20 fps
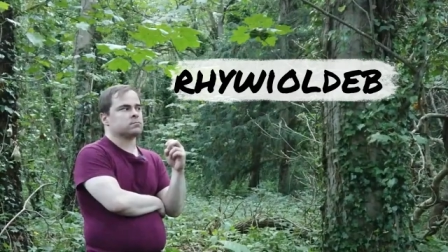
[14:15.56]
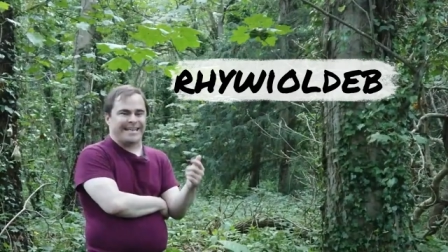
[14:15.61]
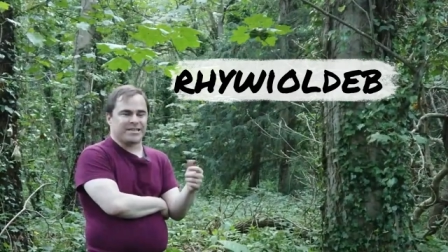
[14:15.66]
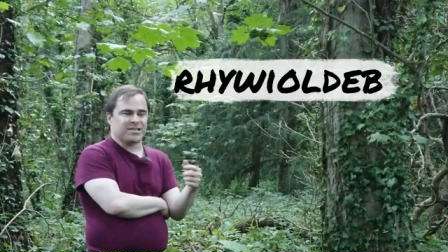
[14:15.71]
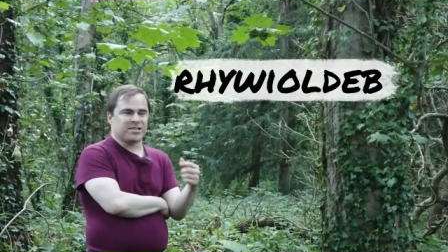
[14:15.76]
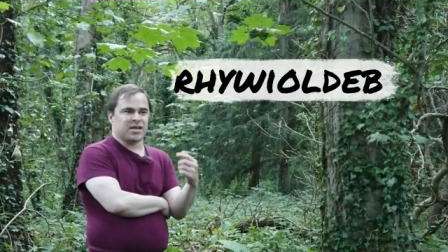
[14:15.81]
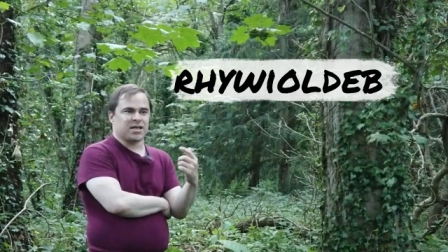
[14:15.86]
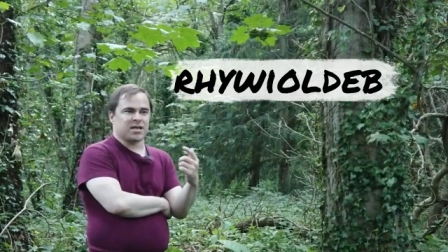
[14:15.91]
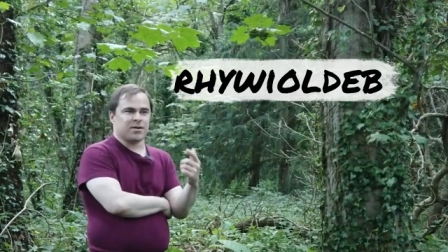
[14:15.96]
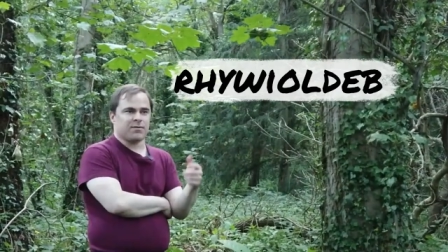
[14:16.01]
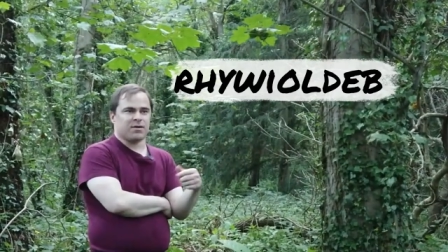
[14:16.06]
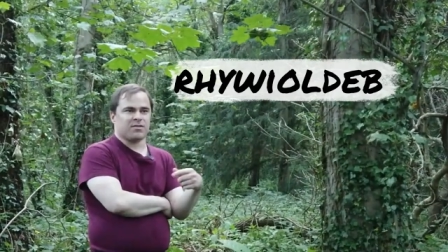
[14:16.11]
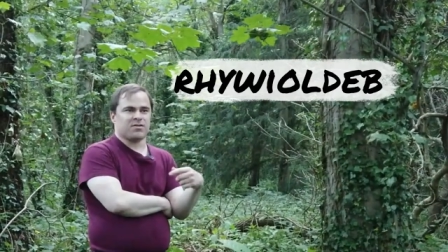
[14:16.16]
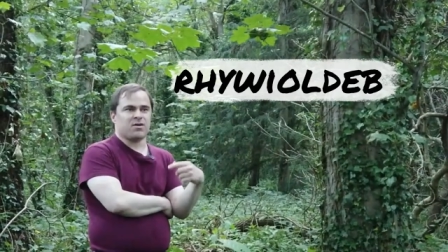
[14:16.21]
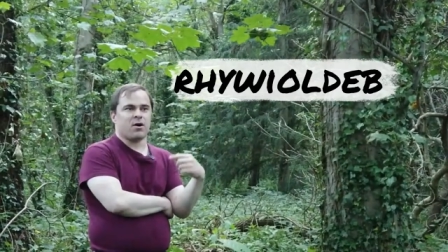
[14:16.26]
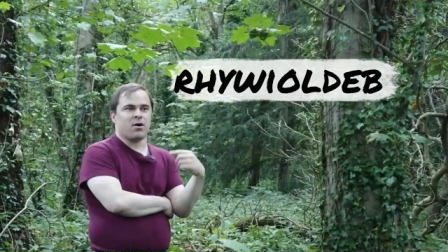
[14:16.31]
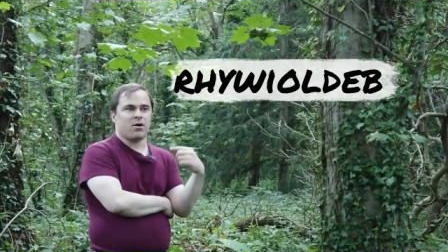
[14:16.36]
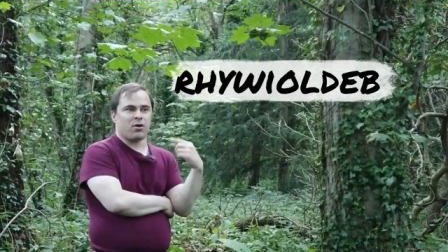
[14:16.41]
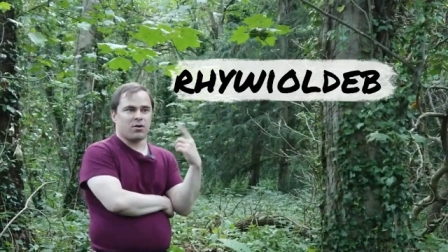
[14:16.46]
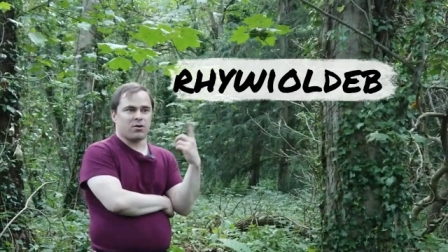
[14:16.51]
It's kind of like
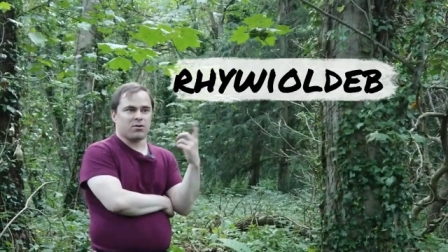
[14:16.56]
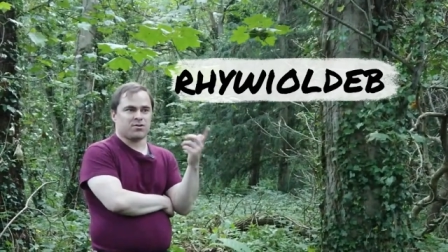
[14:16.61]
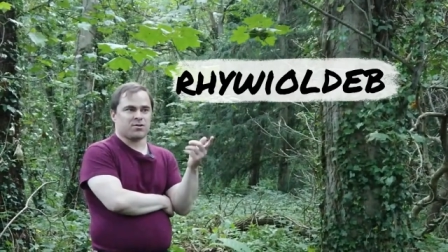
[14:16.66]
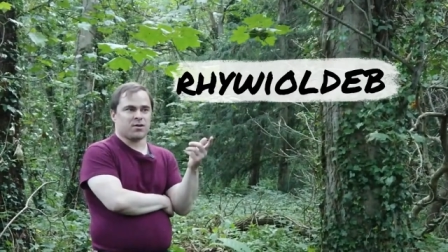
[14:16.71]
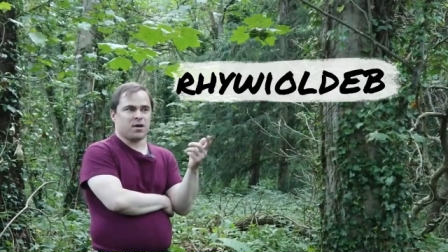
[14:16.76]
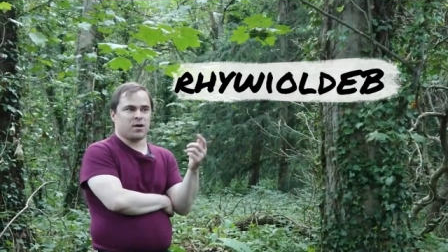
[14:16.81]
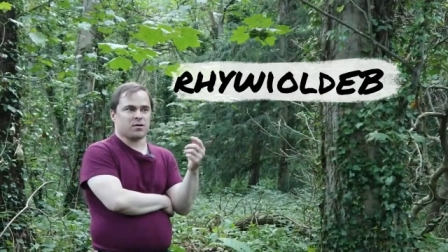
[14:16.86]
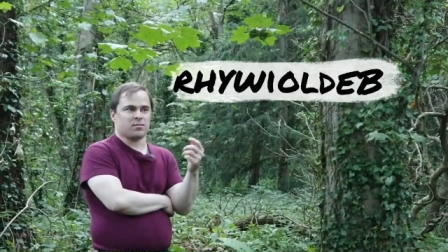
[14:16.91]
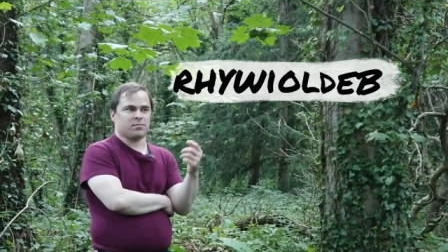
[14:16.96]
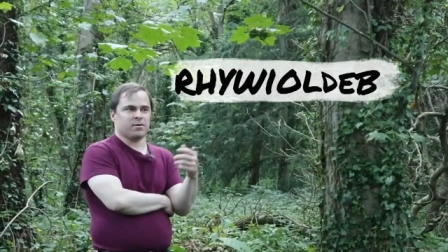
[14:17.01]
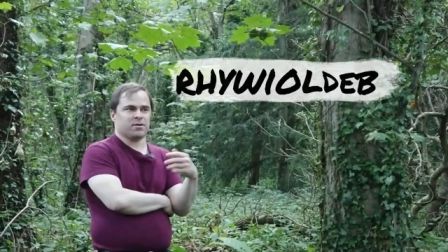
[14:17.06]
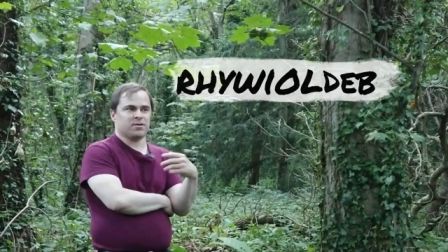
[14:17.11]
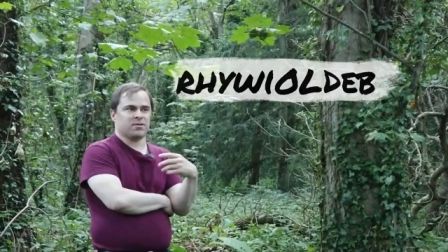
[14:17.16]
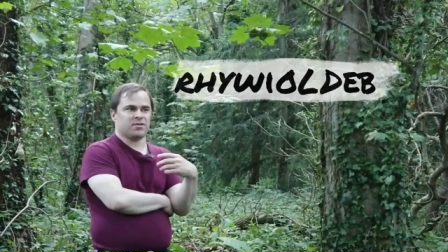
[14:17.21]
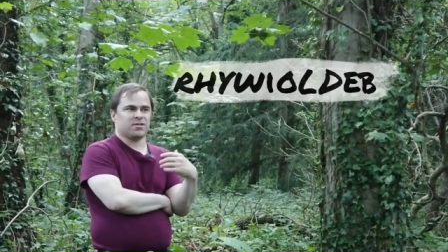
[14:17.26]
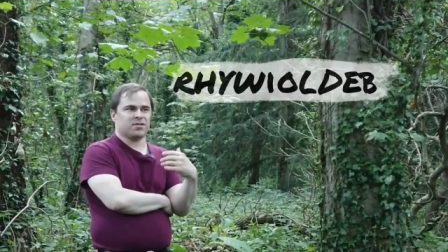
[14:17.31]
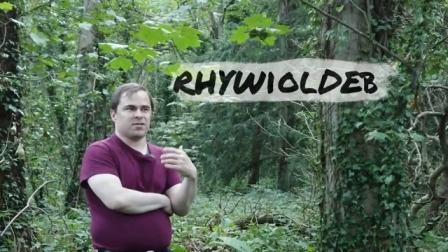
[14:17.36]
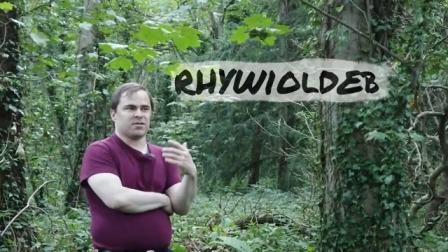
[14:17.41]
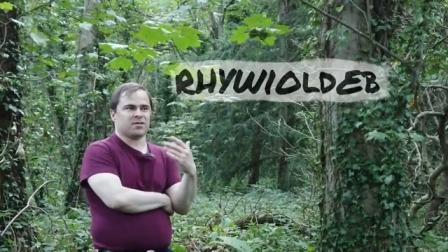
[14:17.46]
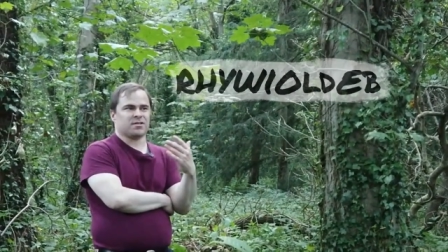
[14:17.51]
the R sound, but
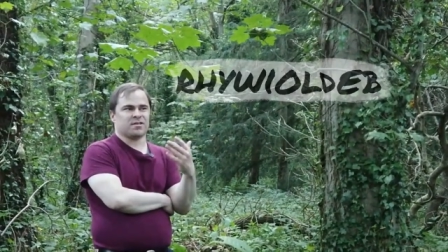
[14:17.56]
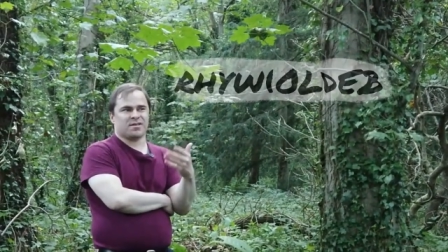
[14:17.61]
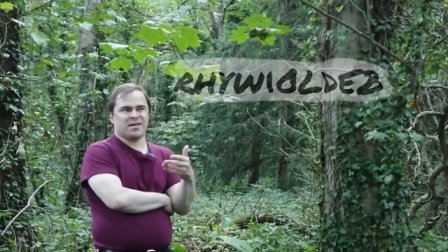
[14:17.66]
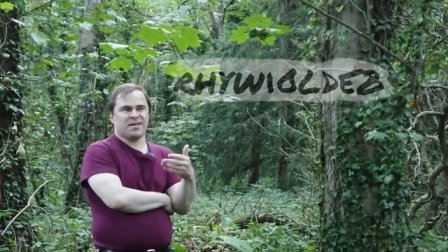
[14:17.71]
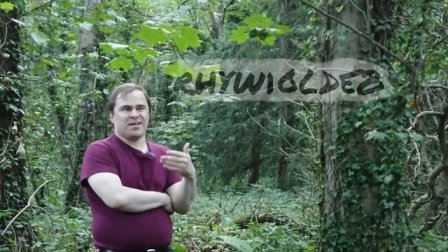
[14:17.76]
it's just,